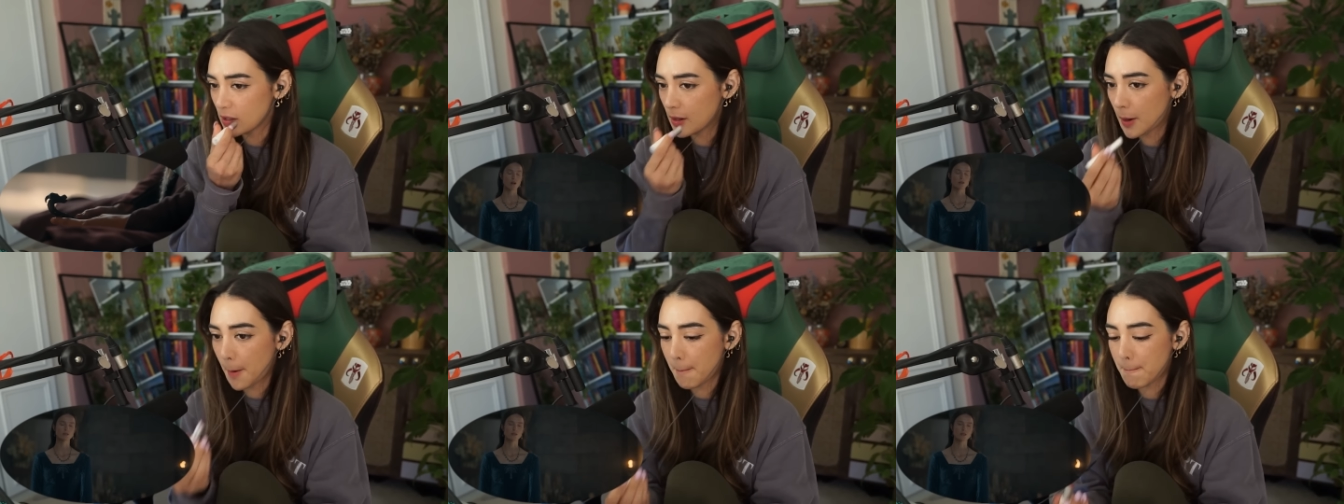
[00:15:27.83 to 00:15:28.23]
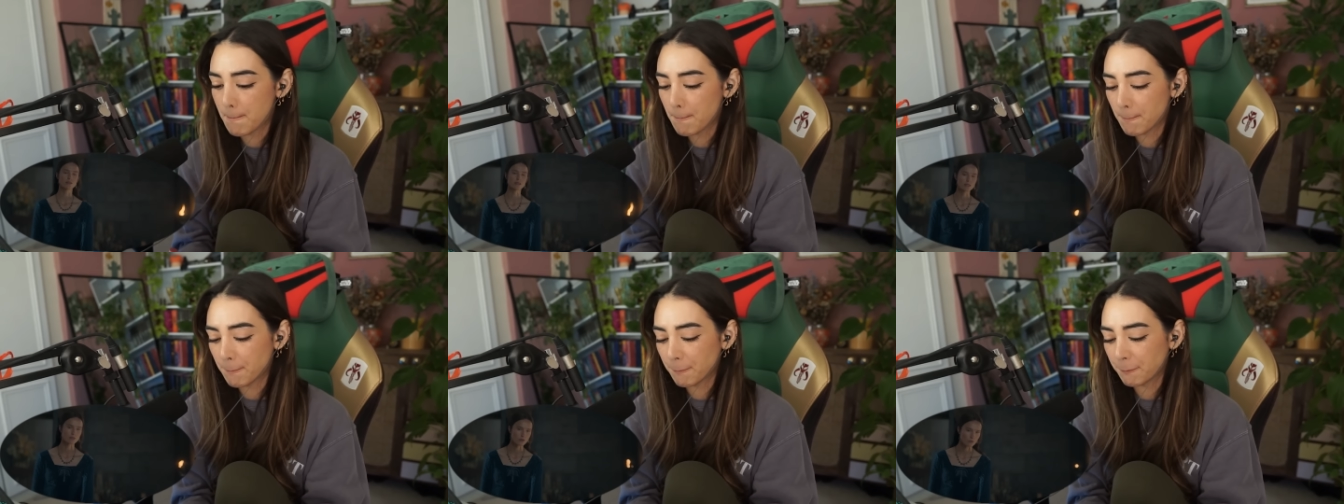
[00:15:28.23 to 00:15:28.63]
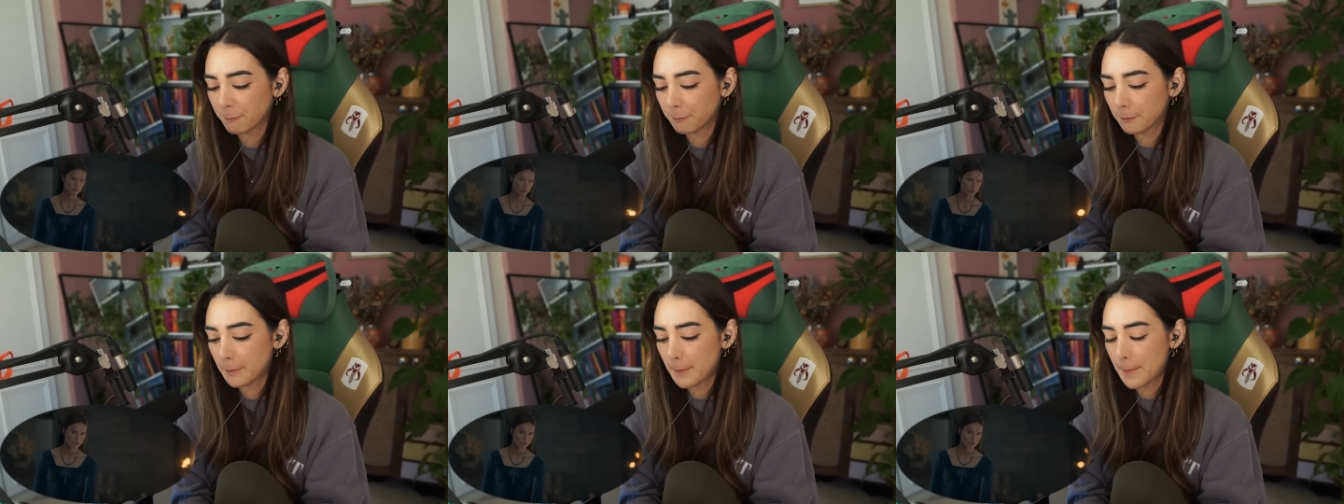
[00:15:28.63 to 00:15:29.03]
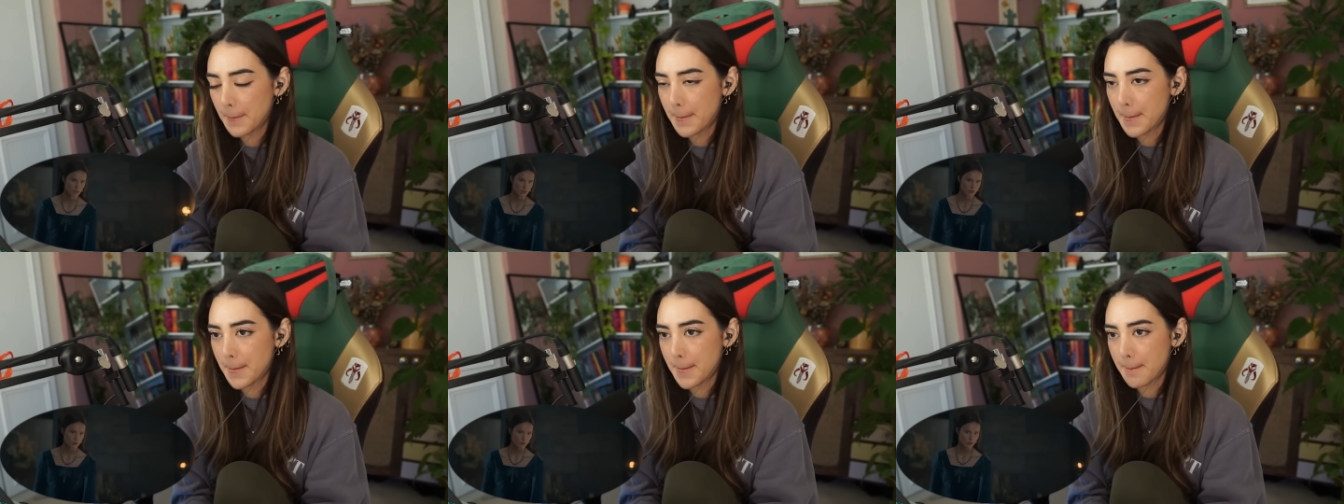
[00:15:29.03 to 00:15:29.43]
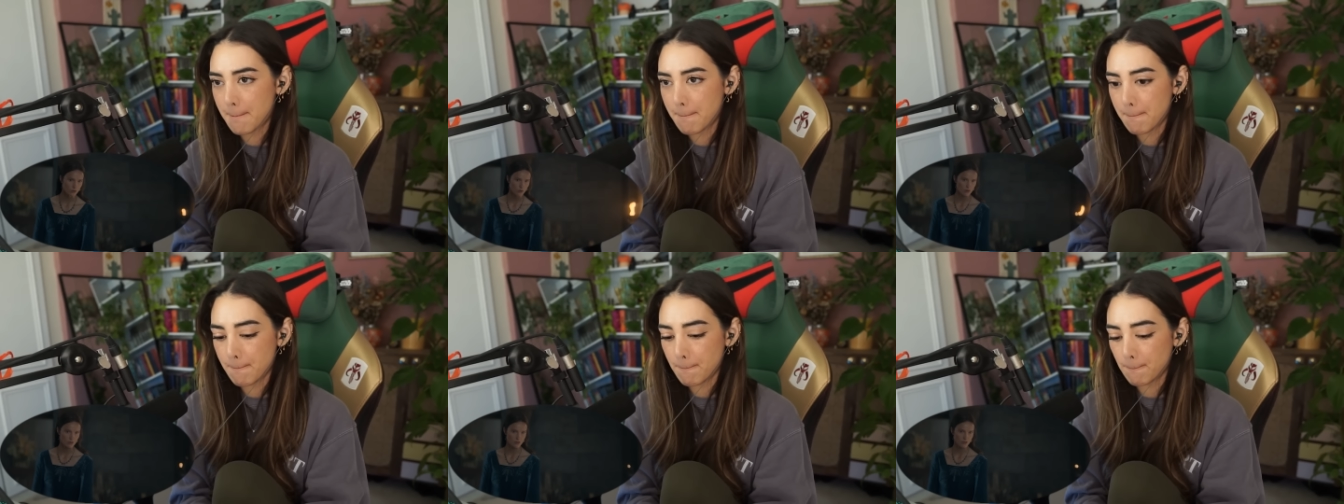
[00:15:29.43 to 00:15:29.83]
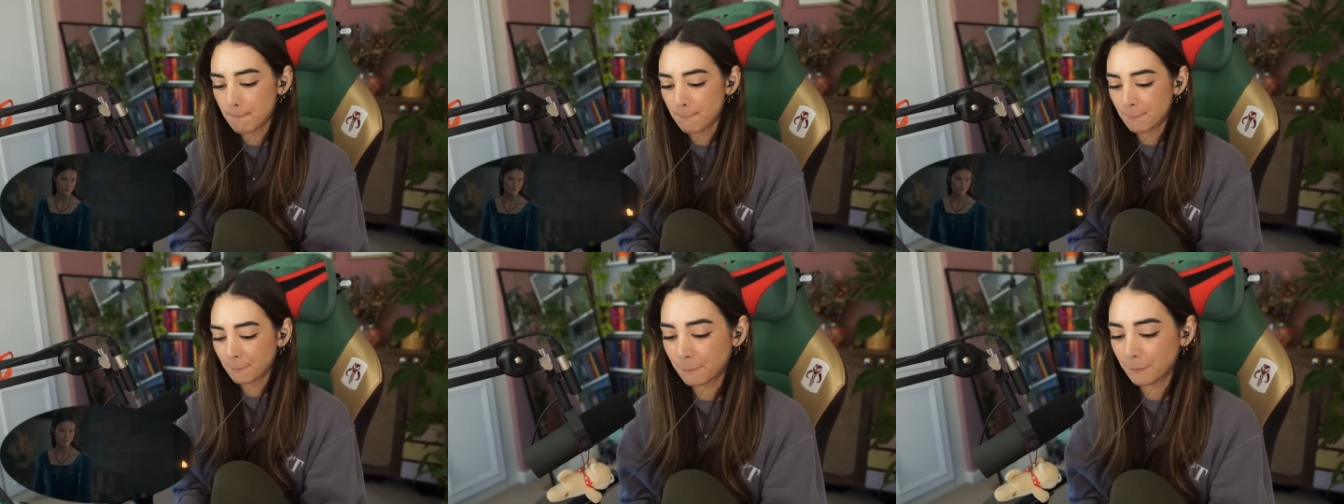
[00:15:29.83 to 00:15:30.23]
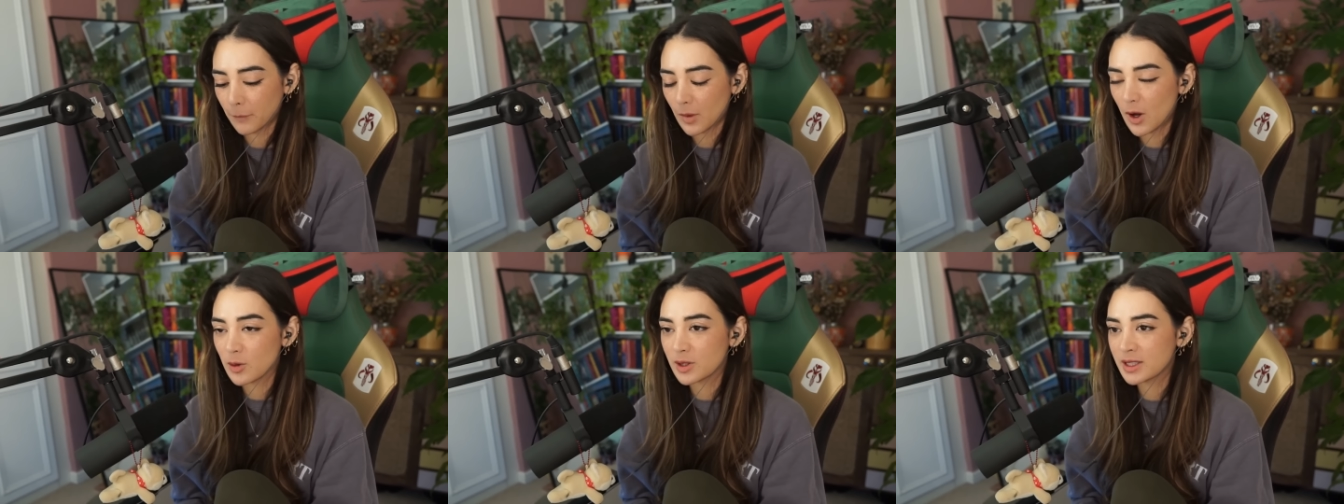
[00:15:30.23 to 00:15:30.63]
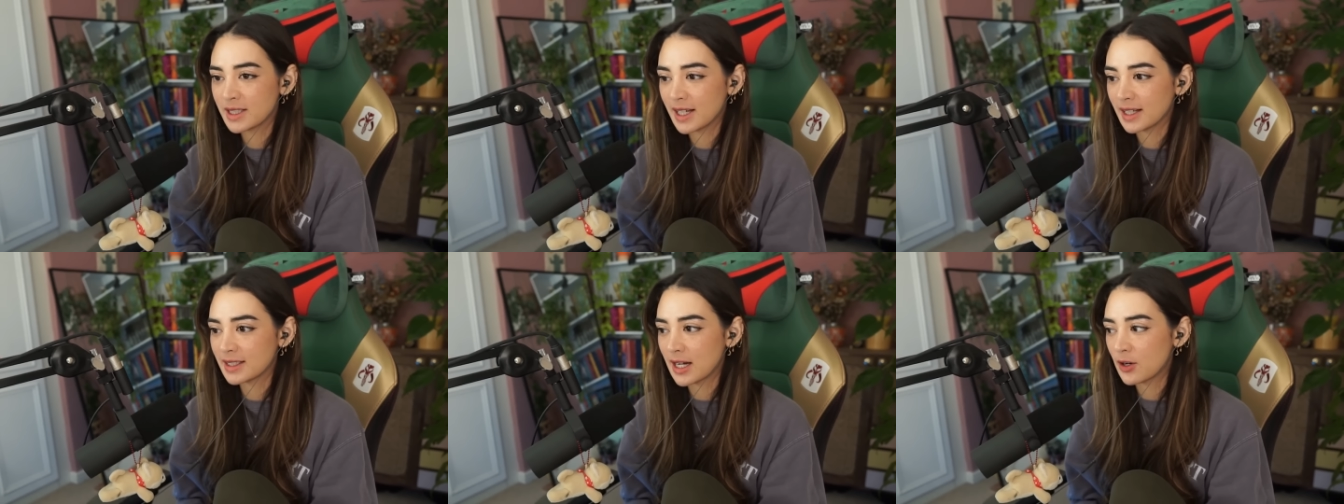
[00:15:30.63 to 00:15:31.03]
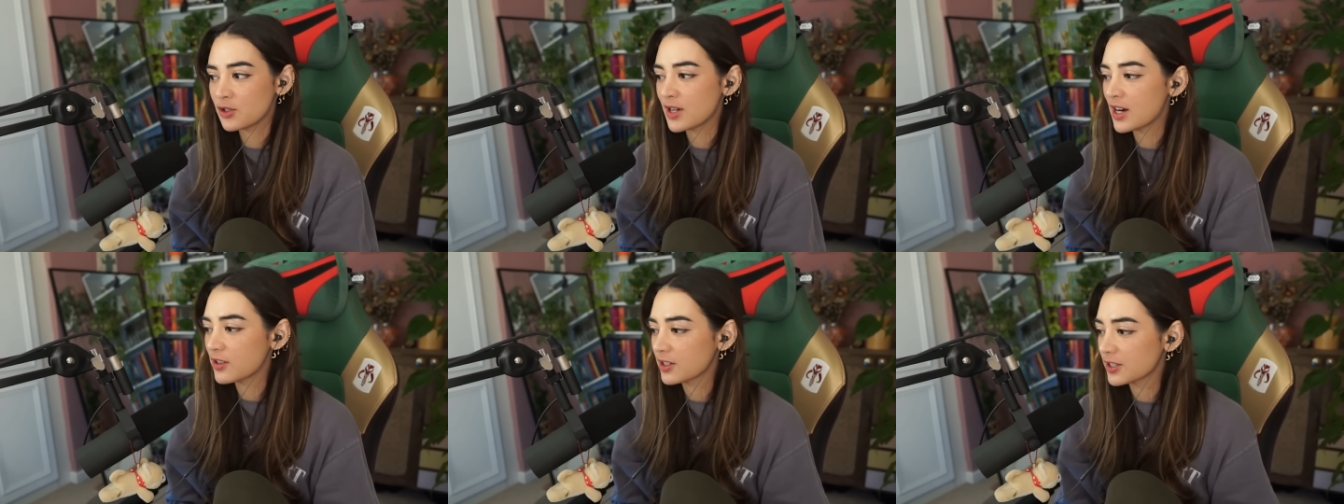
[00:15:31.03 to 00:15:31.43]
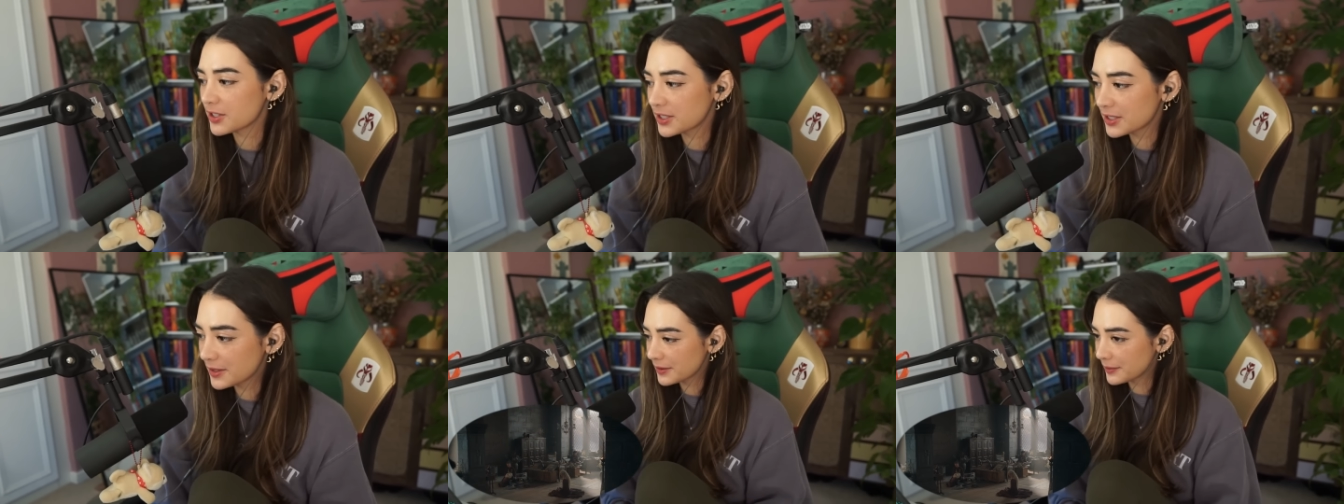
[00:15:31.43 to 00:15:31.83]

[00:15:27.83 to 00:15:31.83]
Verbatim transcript: I'll send six good men to protect you on the crossing. Oh, six. How generous.